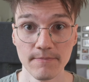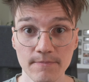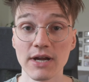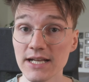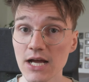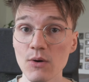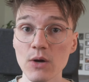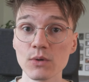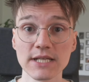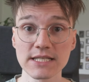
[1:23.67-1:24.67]
Right now
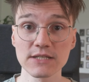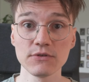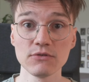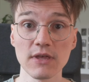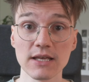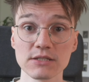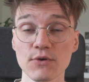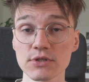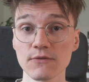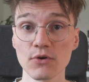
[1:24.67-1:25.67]
I will test a few things.
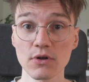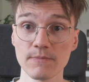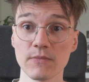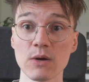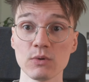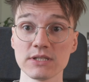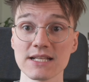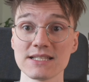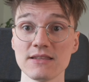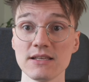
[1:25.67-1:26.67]
First of all, I will
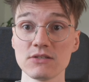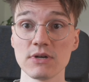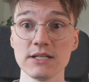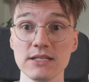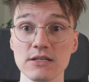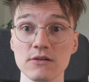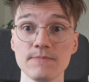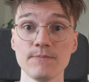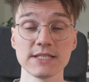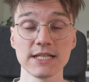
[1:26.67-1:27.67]
test this right
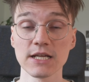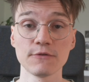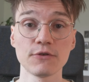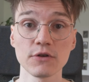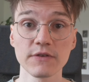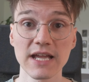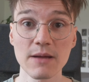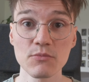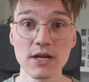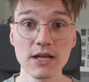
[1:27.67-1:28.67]
here, sitting in front of a
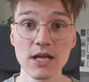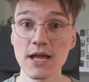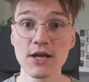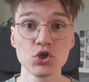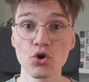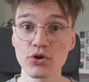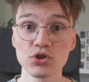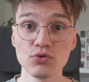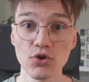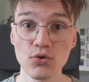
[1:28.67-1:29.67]
camera,
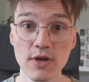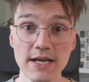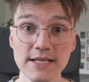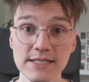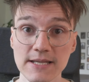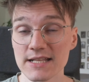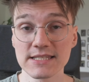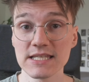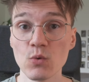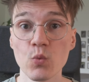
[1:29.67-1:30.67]
talking to you guys and
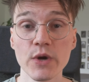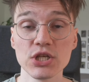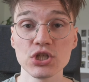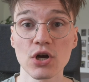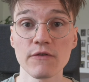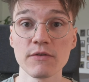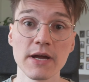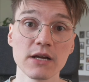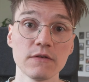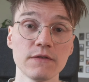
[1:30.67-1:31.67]
see which of the
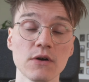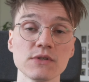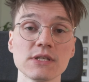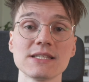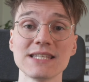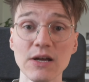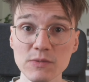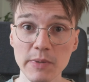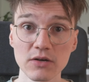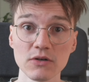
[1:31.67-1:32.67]
microphones
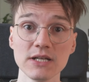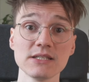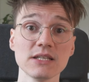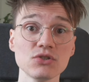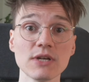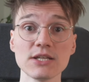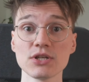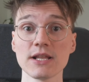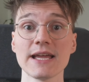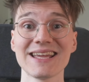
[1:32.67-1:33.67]
sounds better in a
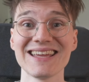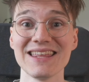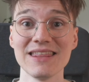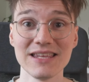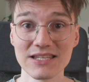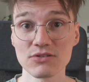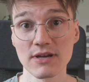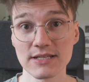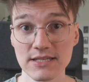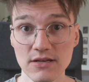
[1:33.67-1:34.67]
situation like this
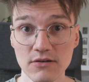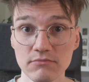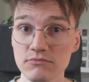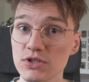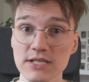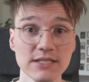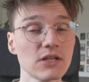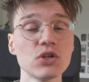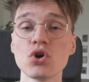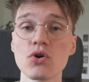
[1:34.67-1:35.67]
right here. Just
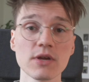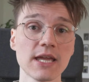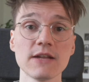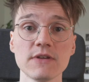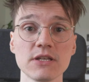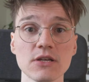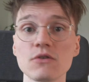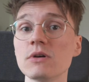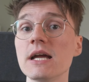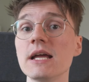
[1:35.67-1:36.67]
a talking head
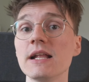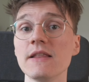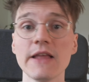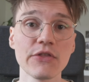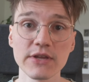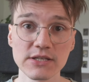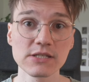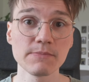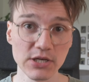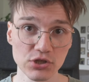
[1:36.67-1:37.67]
video, nothing
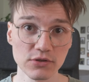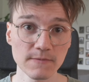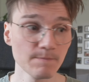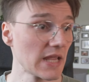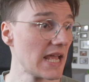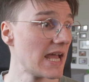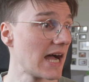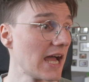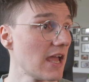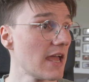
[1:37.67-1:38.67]
special.
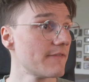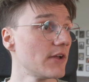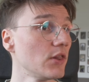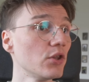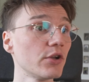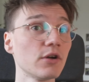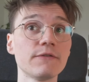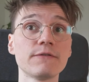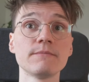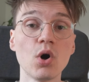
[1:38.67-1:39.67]
I have a lot
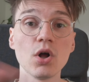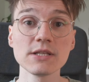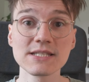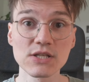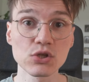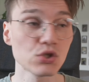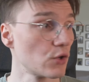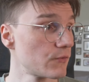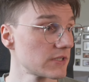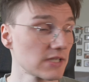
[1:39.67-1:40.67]
of walls and
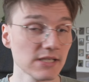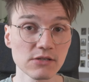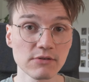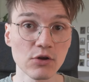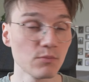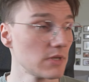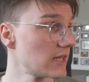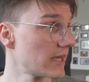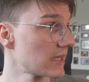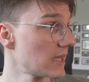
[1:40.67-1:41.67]
surfaces around
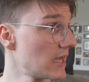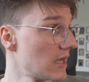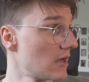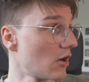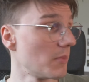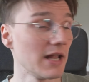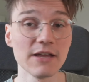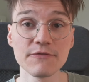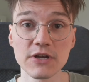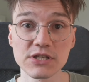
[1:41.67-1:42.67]
me, like on my
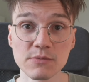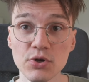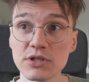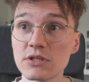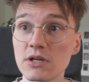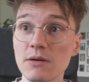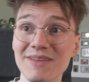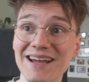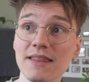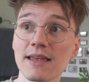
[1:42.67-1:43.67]
left there's a monitor,
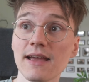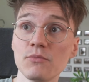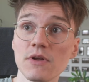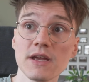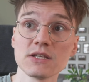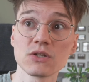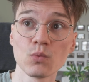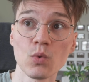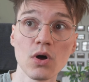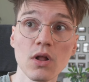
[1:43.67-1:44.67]
behind the camera there's
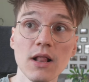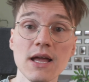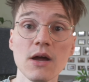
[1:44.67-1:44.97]
a wall